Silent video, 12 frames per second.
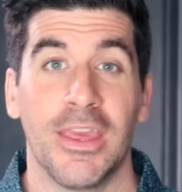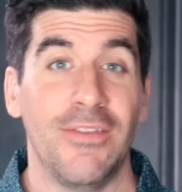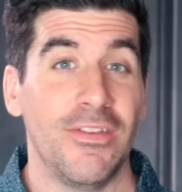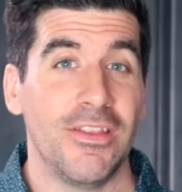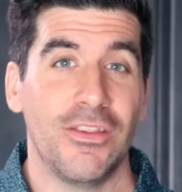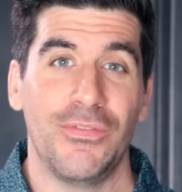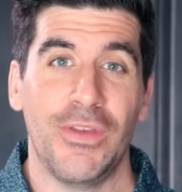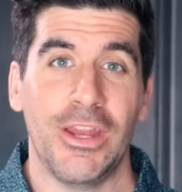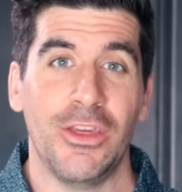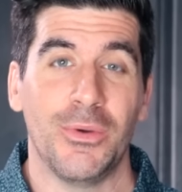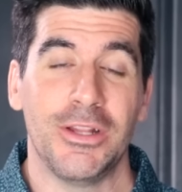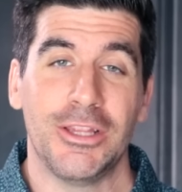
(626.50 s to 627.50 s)
Giving this
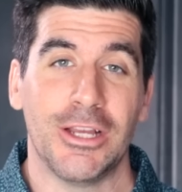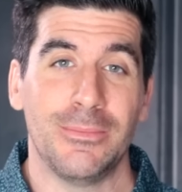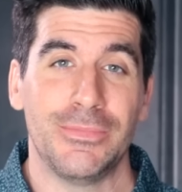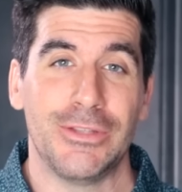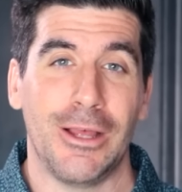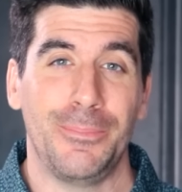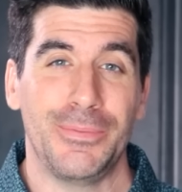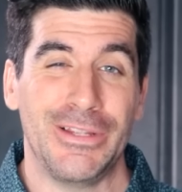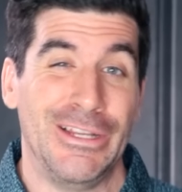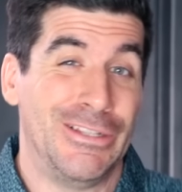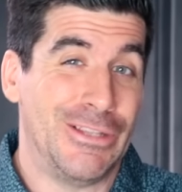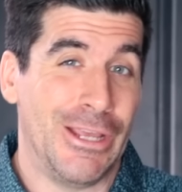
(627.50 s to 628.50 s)
video a thumbs up
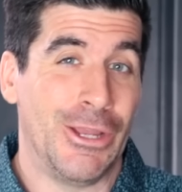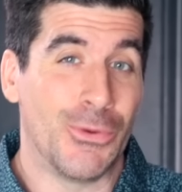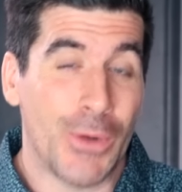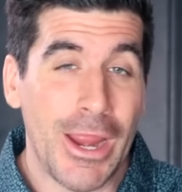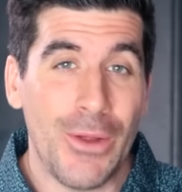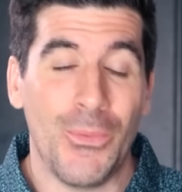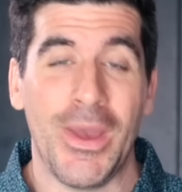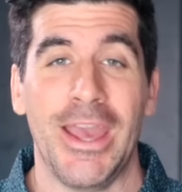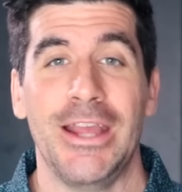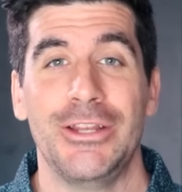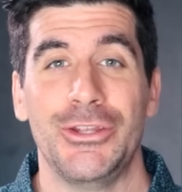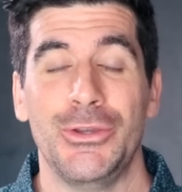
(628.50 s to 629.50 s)
is a great
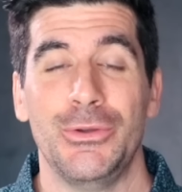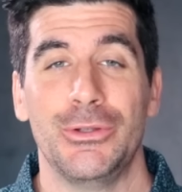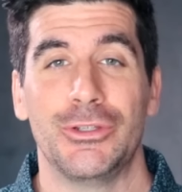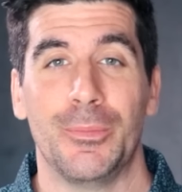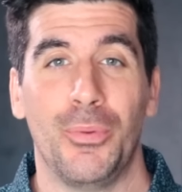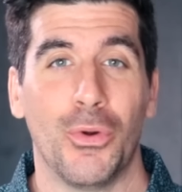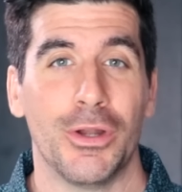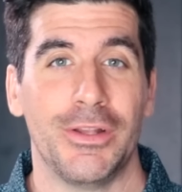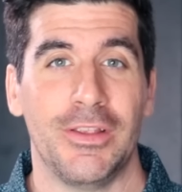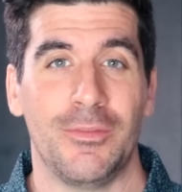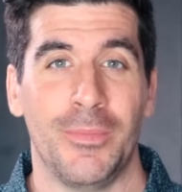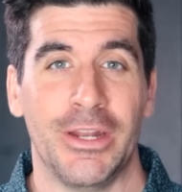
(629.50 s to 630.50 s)
way to support
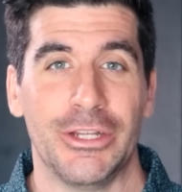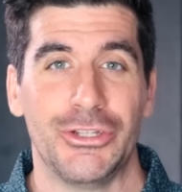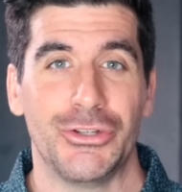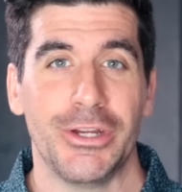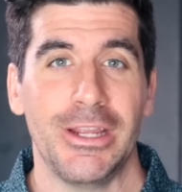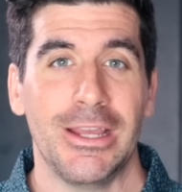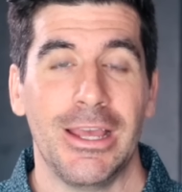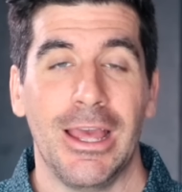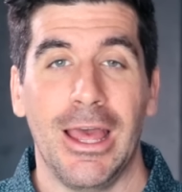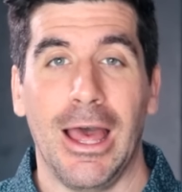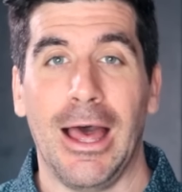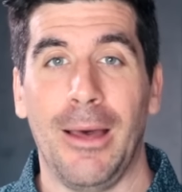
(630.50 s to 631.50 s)
this ministry.
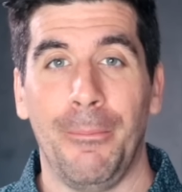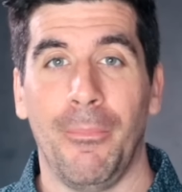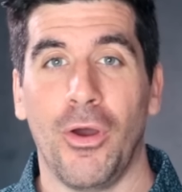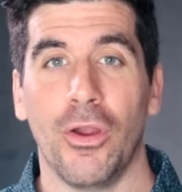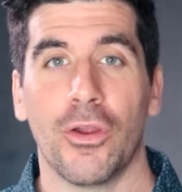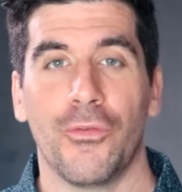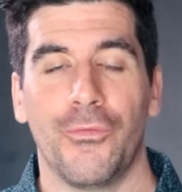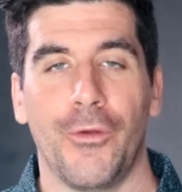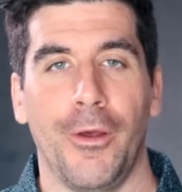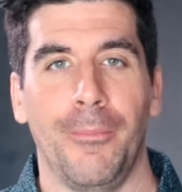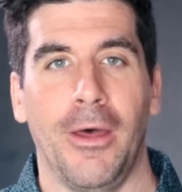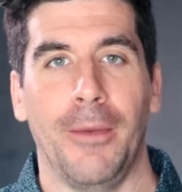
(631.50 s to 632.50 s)
I'm Mark
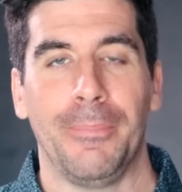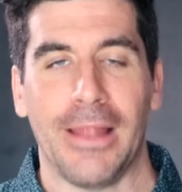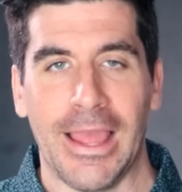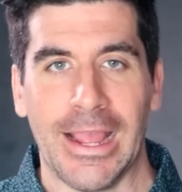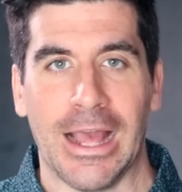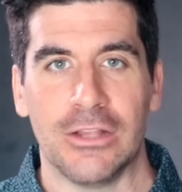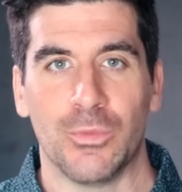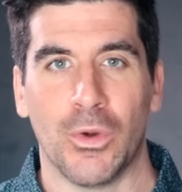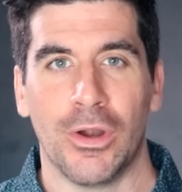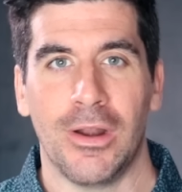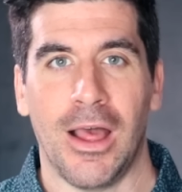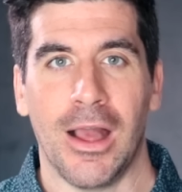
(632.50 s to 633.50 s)
from
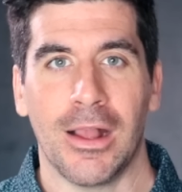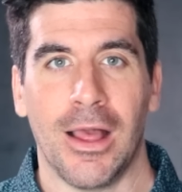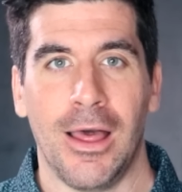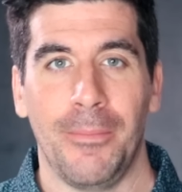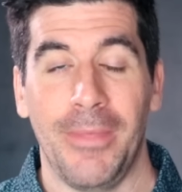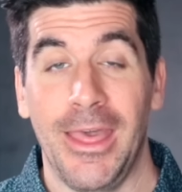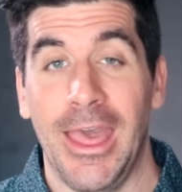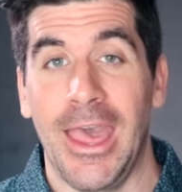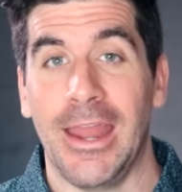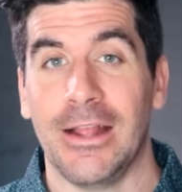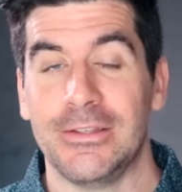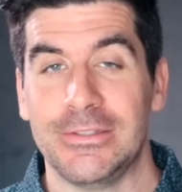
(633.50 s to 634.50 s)
ApplyGodsWord.com,
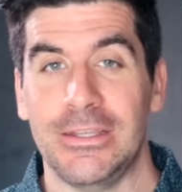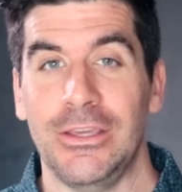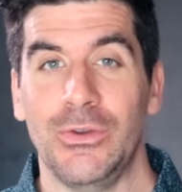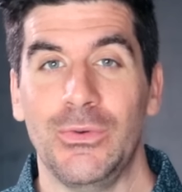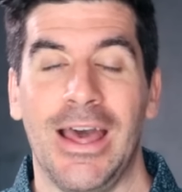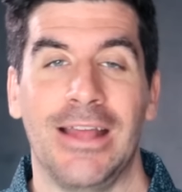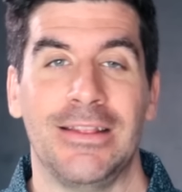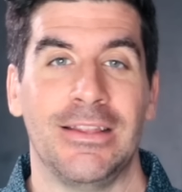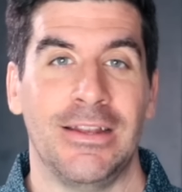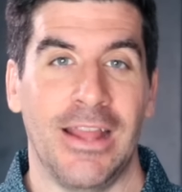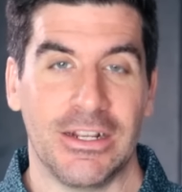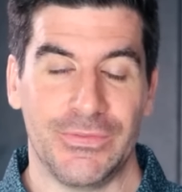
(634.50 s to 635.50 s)
and I'll see you at the
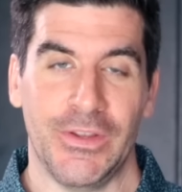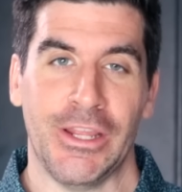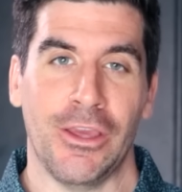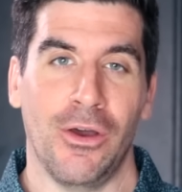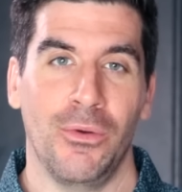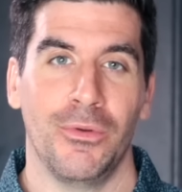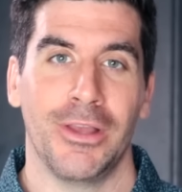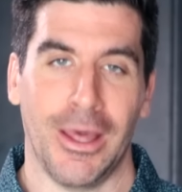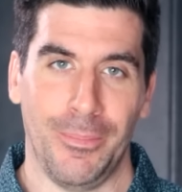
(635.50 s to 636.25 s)
next video. God